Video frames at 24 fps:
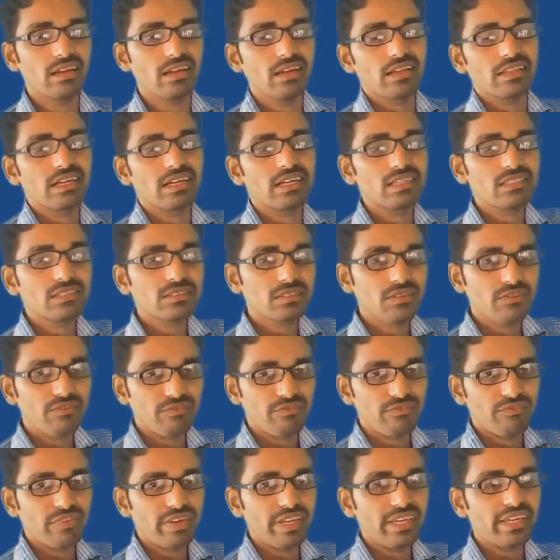that is
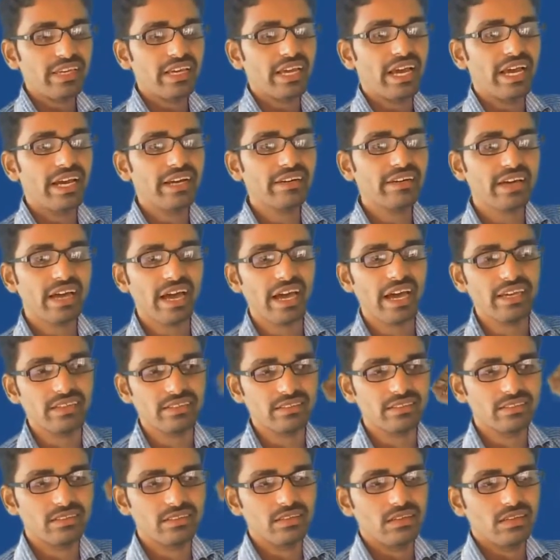V and I,
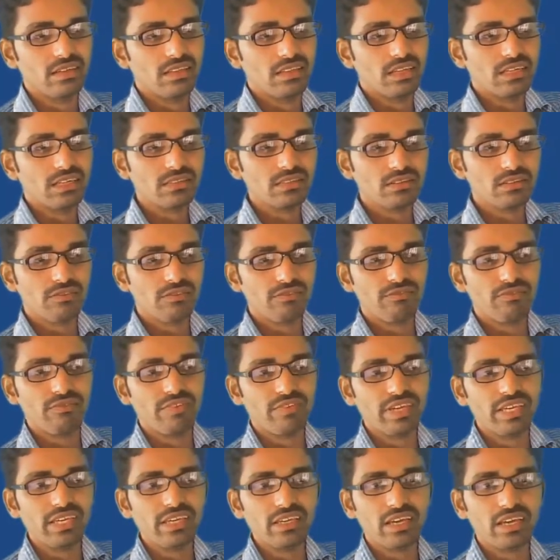that is
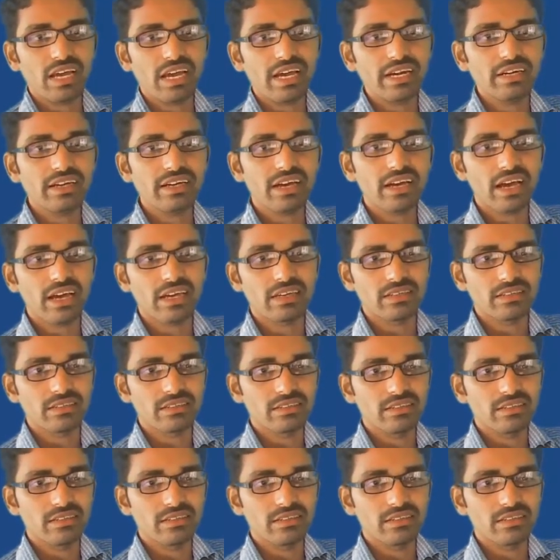V and I.